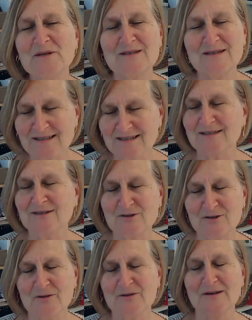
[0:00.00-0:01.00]
business isn't
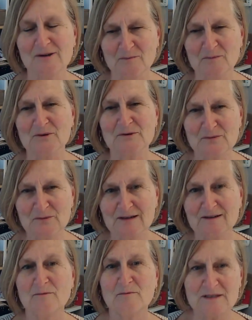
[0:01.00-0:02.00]
all the numbers,
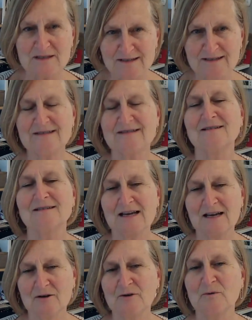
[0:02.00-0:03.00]
right? A business is
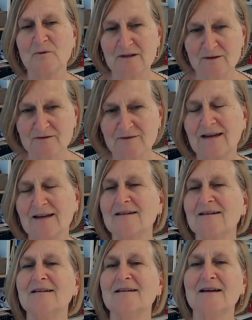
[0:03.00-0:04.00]
how you
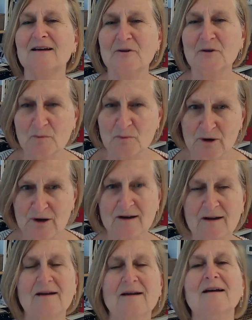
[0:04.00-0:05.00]
innovate and how you
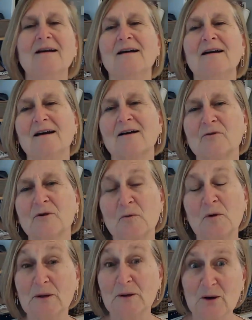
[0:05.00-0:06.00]
bring
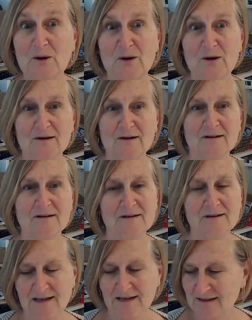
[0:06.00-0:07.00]
everyone along,
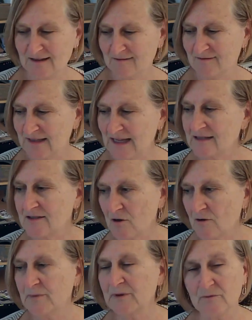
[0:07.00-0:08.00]
and that's
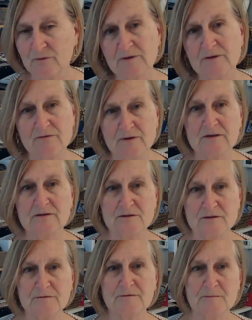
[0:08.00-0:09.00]
all been really fun
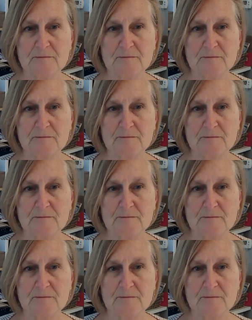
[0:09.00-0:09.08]
too.